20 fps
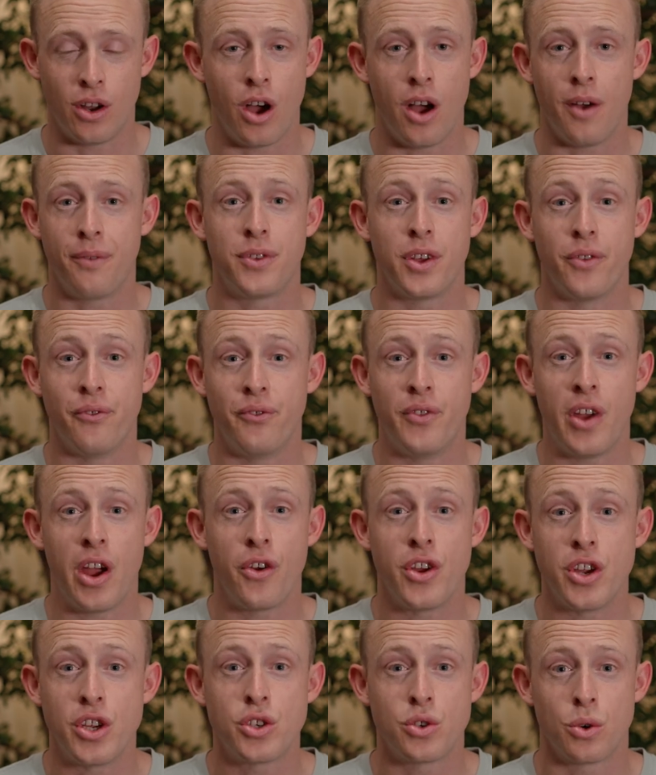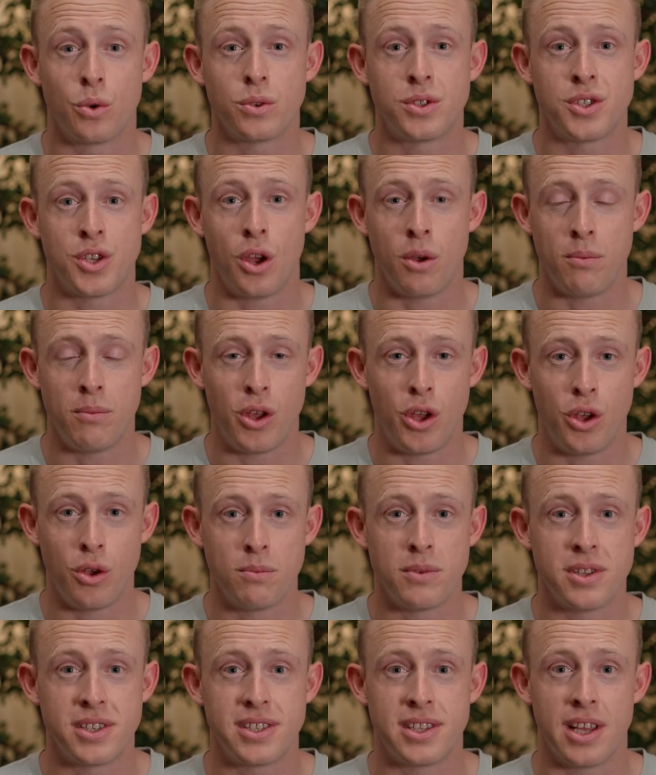after very short-term
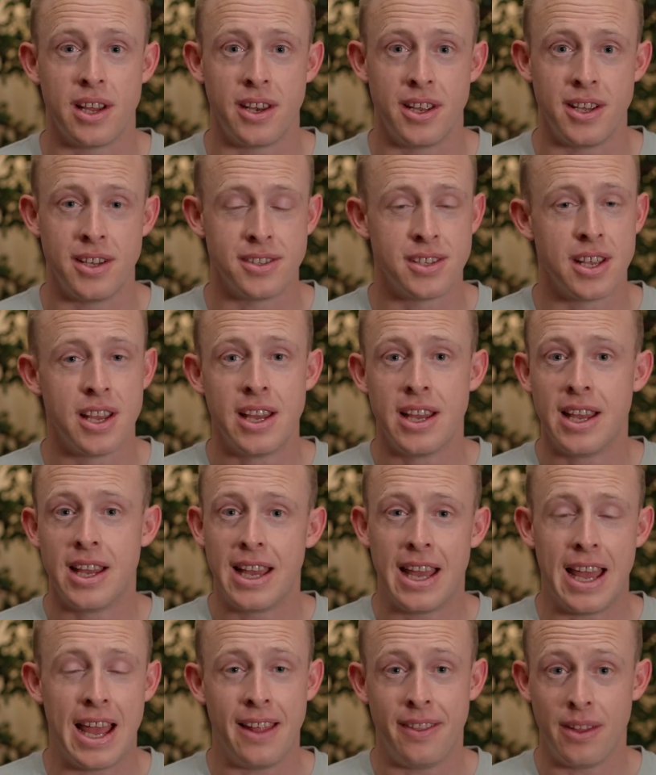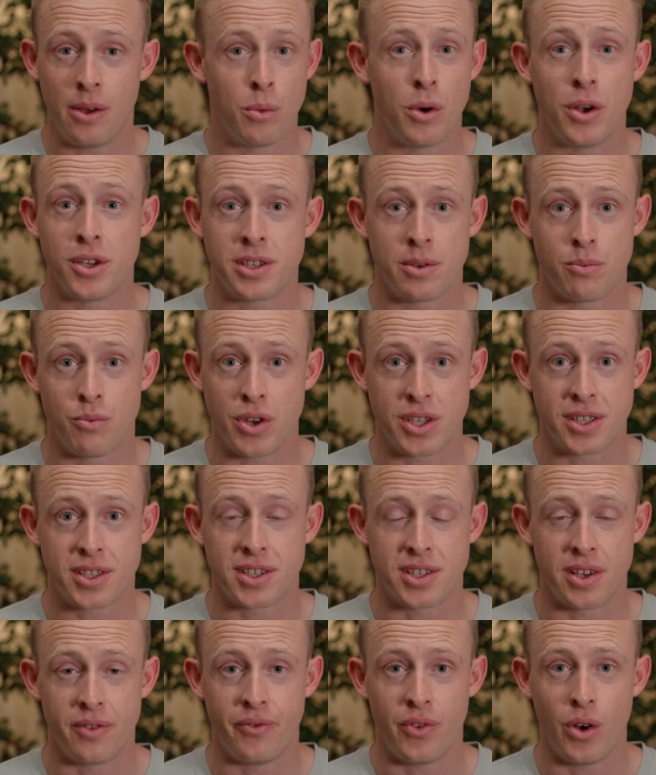human studies and there were some
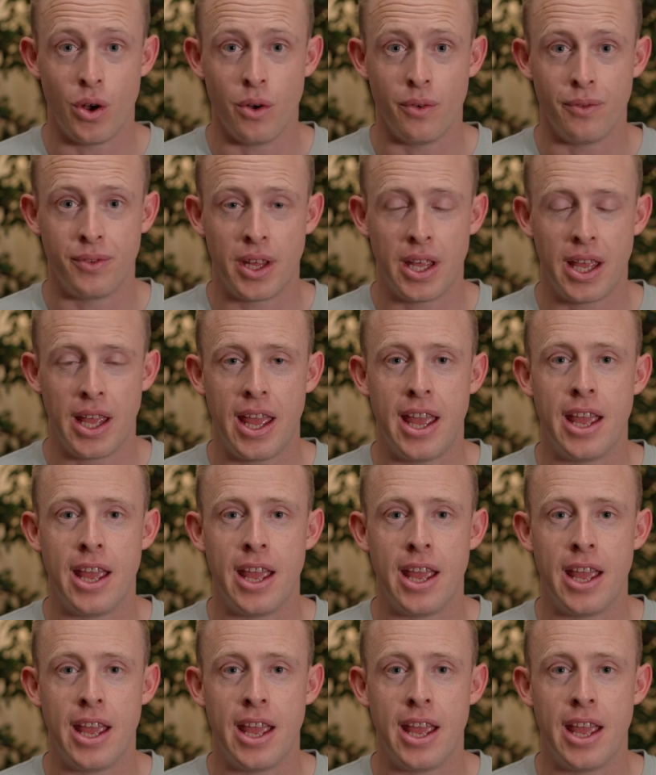risks involved?